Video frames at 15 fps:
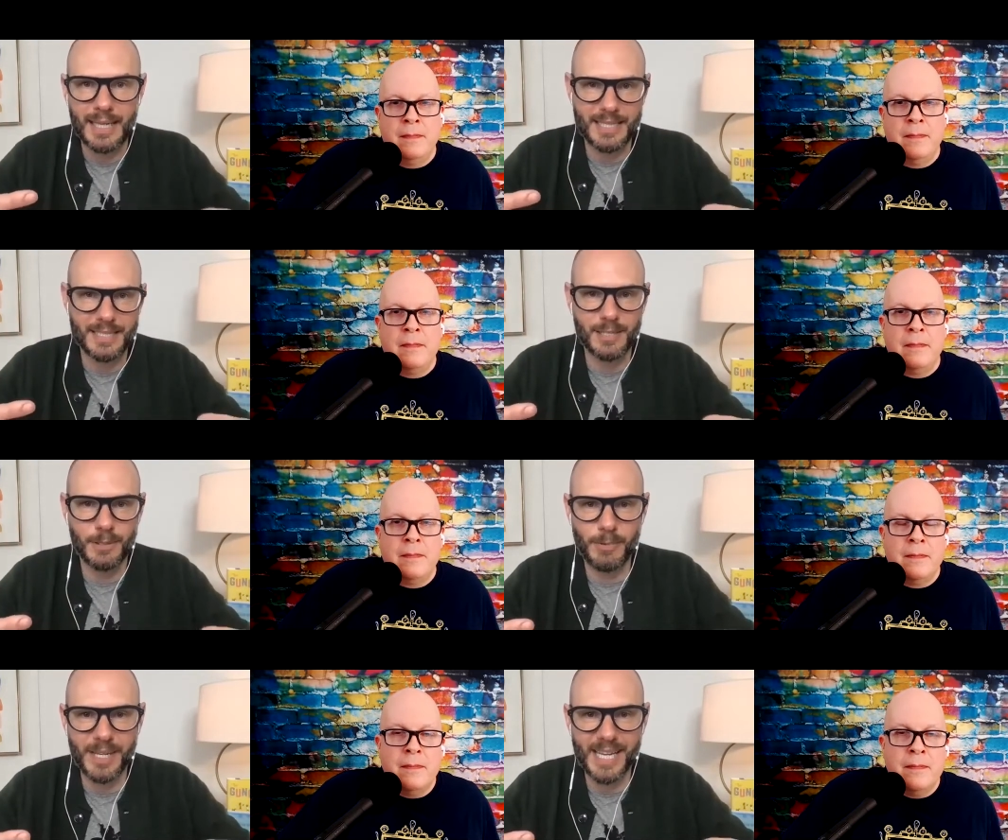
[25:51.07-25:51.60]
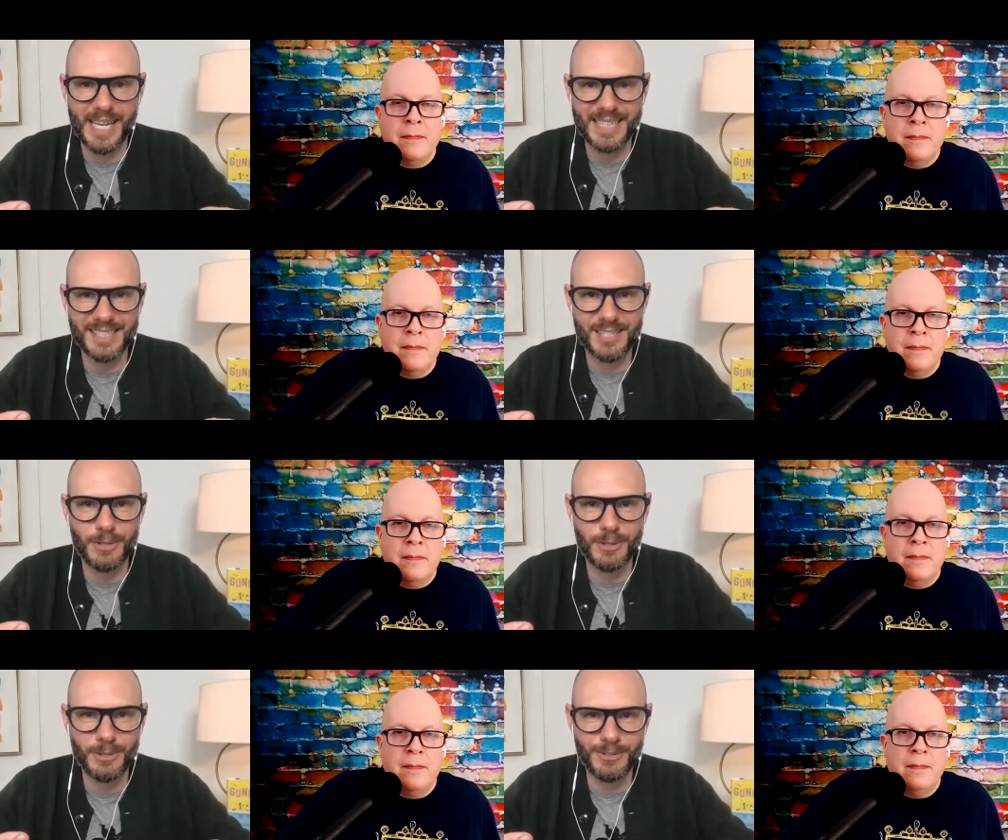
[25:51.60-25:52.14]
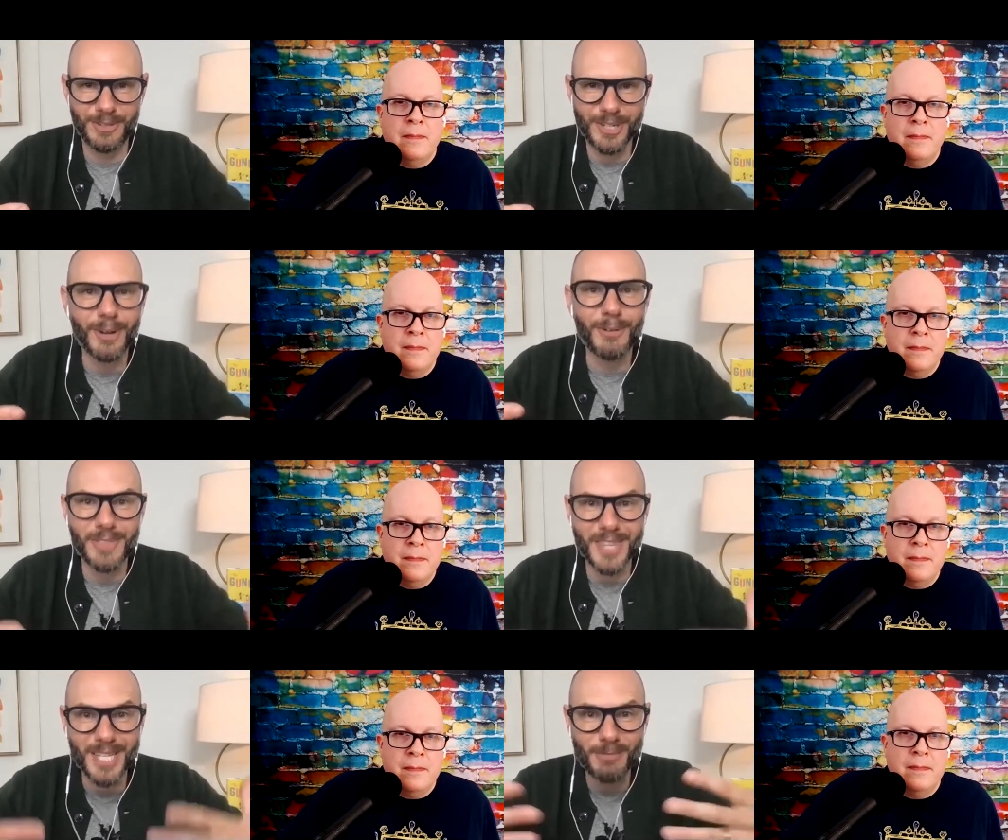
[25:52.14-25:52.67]
Speaker 1: until we get to you
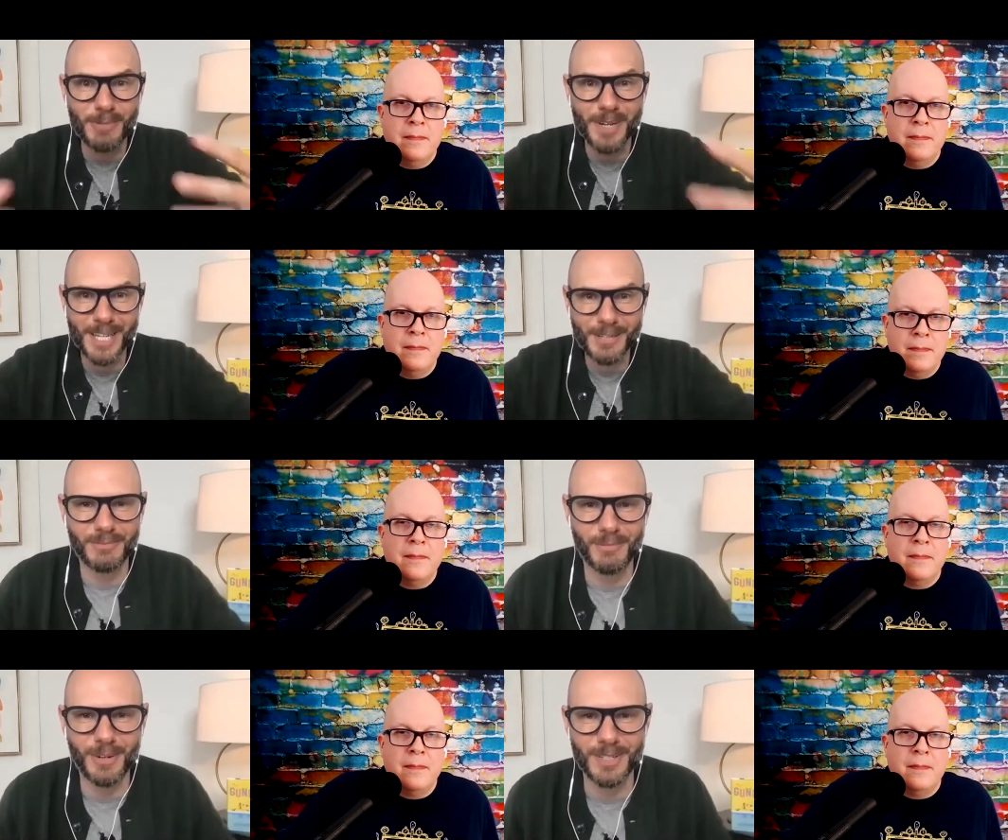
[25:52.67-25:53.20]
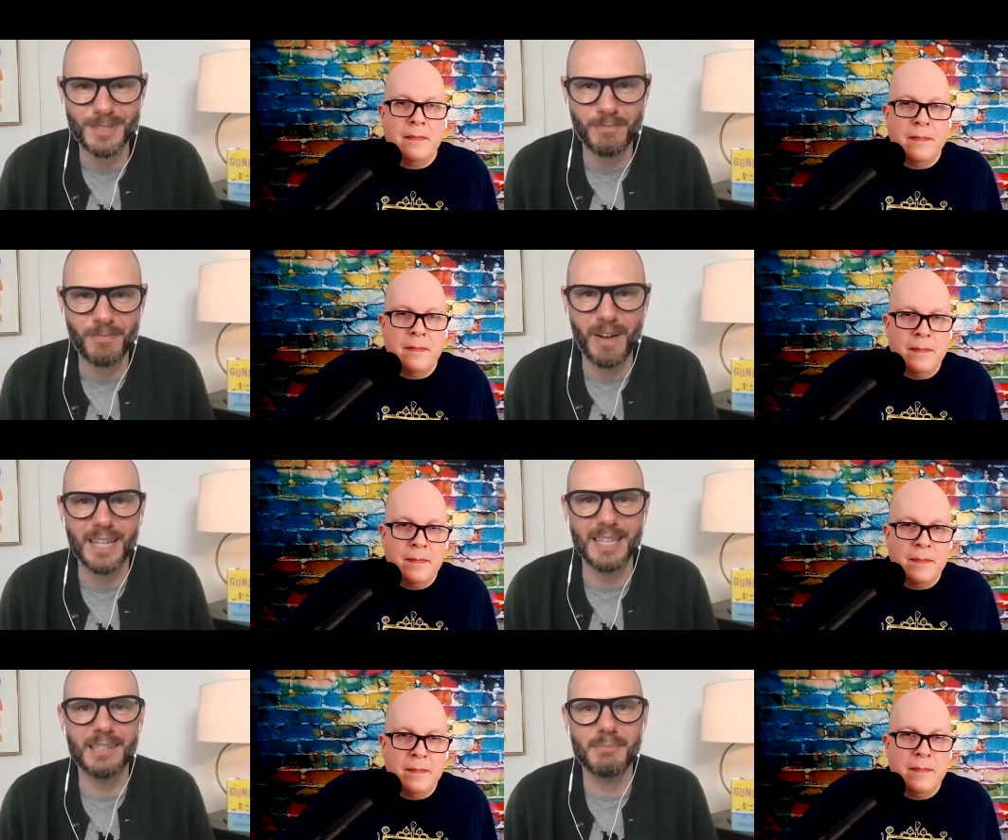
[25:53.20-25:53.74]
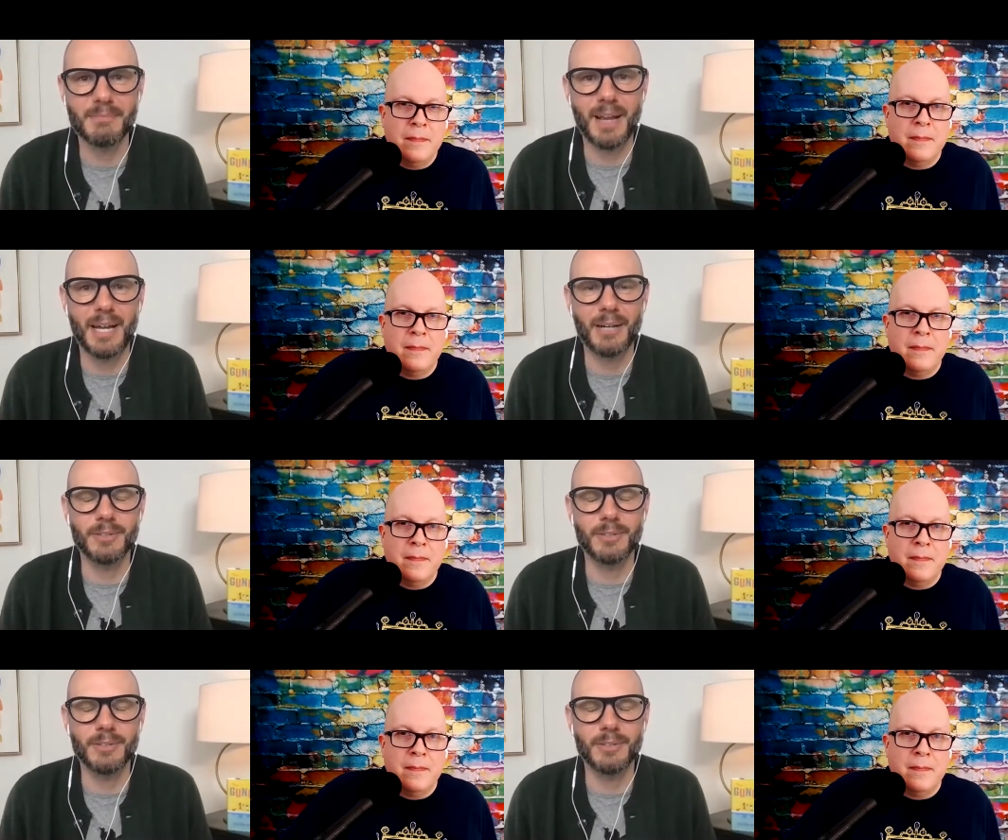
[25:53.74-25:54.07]
know this week where it's finally